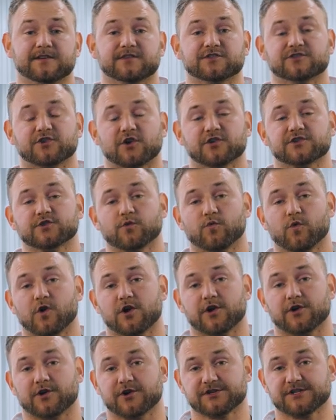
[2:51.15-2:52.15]
start to
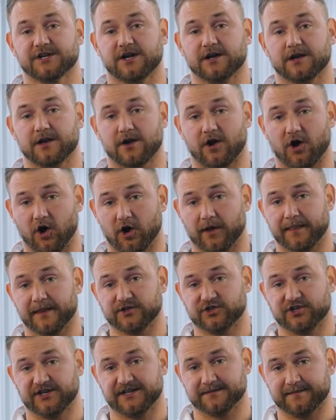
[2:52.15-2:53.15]
work on her tuck on the
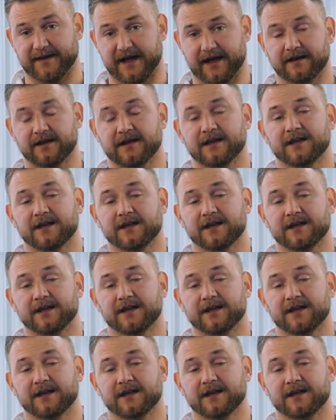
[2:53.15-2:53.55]
cheese mat.